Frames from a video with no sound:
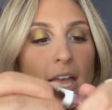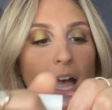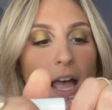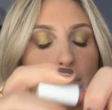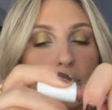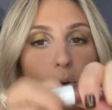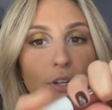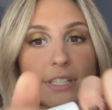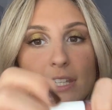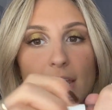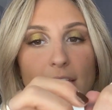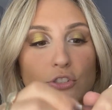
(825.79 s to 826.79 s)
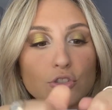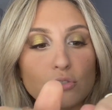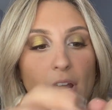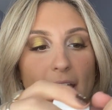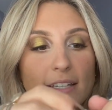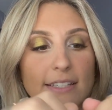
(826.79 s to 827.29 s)
I'm noticing that it's
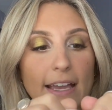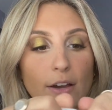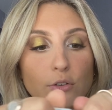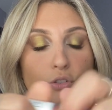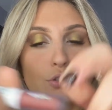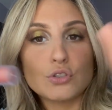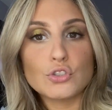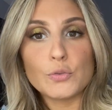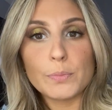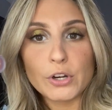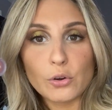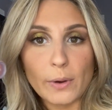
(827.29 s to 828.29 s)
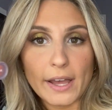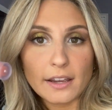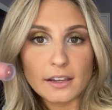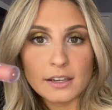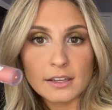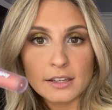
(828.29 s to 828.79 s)
drying down super
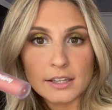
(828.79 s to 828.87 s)
quick.